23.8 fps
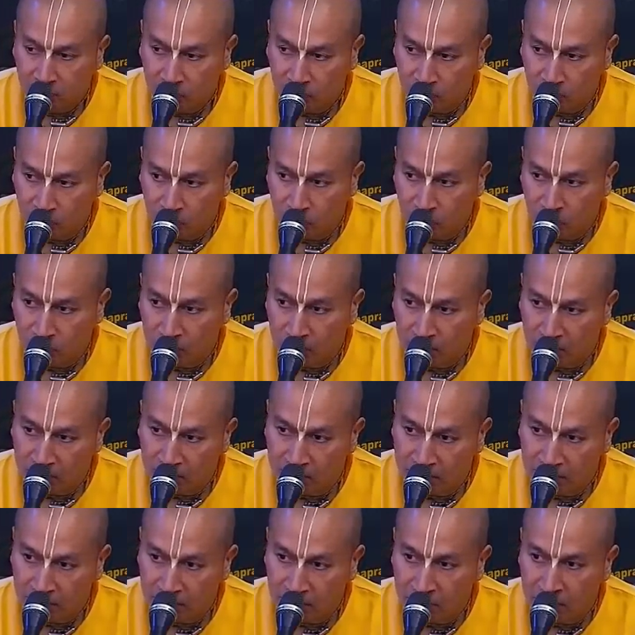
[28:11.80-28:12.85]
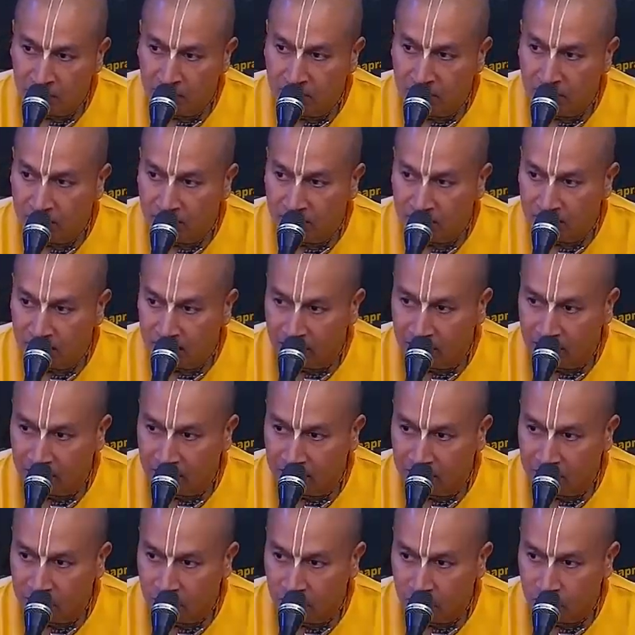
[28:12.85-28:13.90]
Gurur atiti
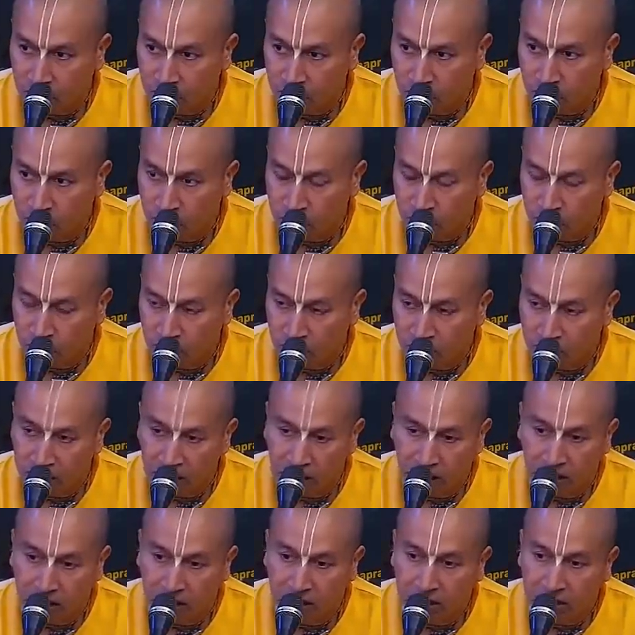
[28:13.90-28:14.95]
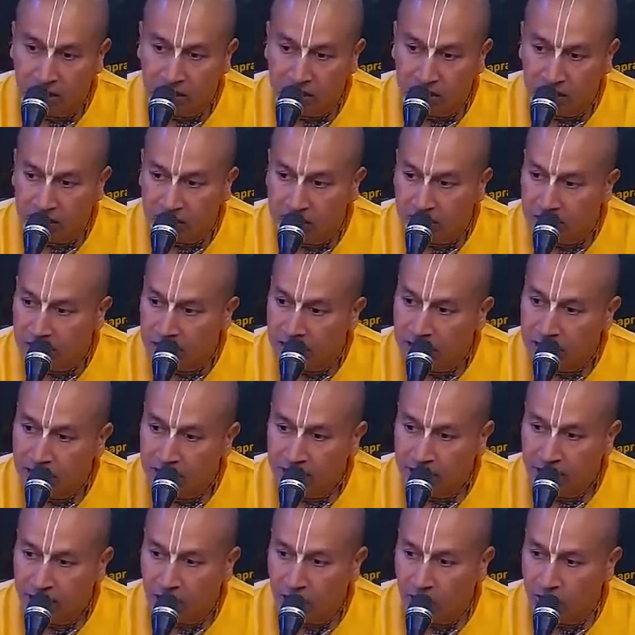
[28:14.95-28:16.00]
vriddhanam sushrushu anahankrita.
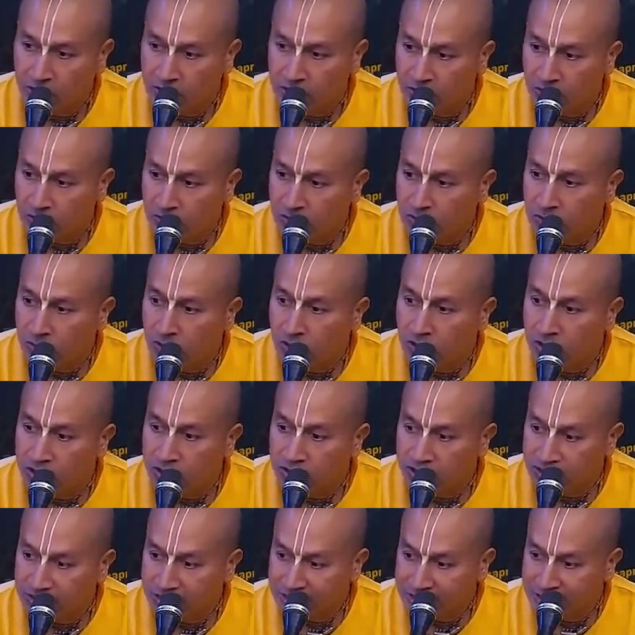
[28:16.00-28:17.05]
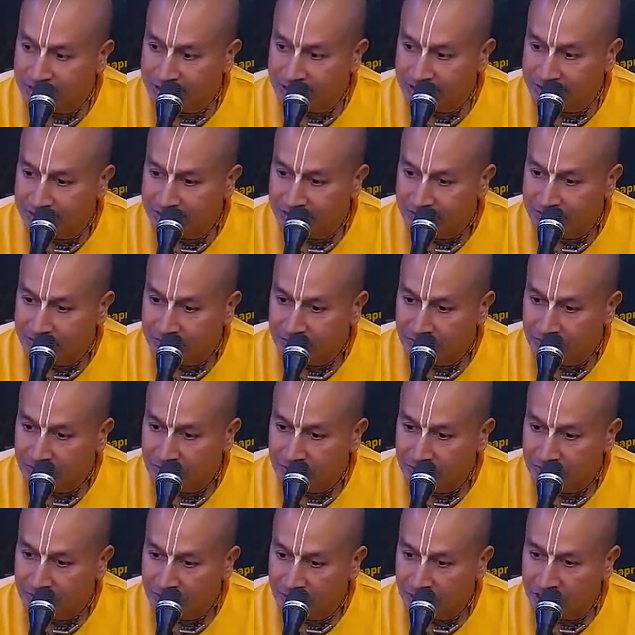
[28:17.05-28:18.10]
He had all the good qualities.
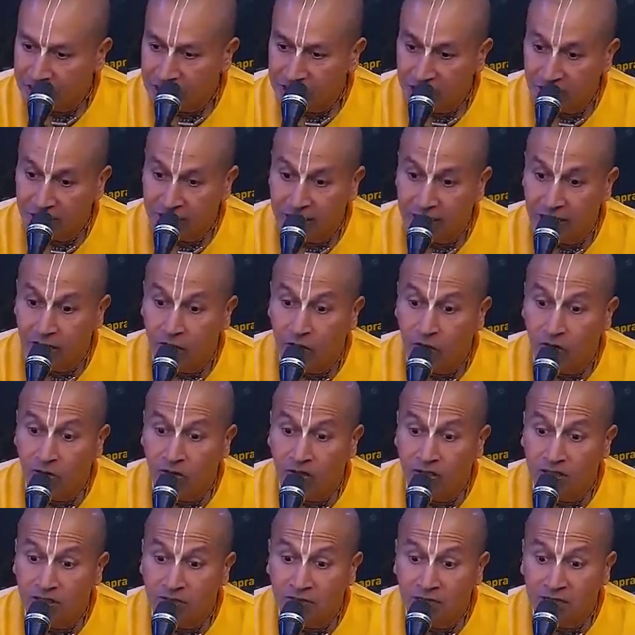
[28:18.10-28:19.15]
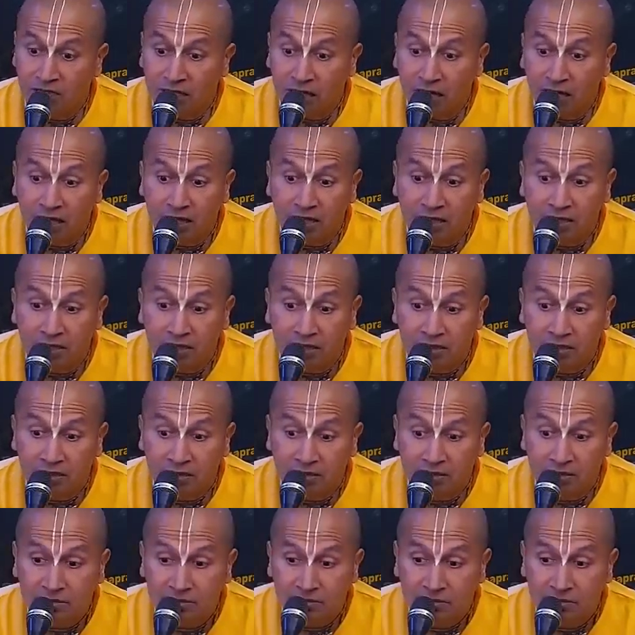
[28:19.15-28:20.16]
He had studied all the Vedas.